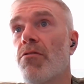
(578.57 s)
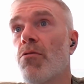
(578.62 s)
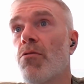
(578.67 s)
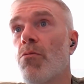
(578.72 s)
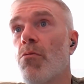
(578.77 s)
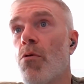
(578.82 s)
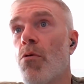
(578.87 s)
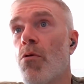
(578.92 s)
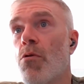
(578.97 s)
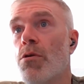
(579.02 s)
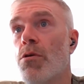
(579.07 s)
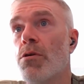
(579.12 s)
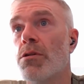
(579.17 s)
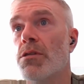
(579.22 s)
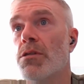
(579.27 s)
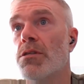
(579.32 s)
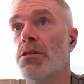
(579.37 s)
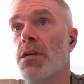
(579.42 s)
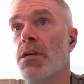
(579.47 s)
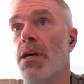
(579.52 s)

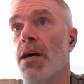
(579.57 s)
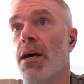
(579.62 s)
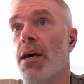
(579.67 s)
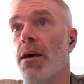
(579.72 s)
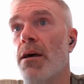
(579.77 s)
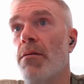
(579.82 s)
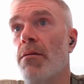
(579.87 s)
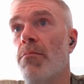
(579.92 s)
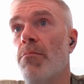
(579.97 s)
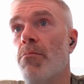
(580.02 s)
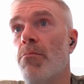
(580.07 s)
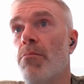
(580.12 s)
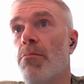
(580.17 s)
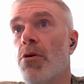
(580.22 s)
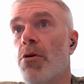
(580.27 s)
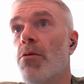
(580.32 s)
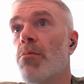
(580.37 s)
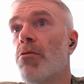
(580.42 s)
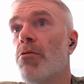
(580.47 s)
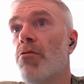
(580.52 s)
towards
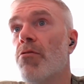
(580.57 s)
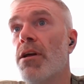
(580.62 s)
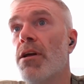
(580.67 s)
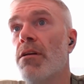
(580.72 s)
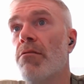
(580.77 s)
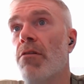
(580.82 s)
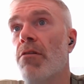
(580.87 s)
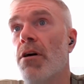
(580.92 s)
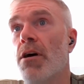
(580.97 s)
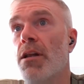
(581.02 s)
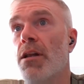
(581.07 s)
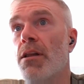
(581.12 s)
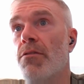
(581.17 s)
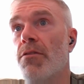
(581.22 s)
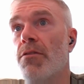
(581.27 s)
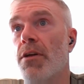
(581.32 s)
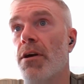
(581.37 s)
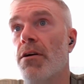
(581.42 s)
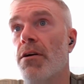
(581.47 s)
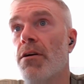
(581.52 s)
perpetrating
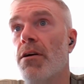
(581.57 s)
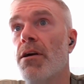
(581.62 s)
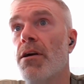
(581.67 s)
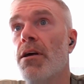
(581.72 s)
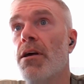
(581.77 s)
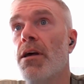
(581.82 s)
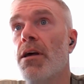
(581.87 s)
violence there.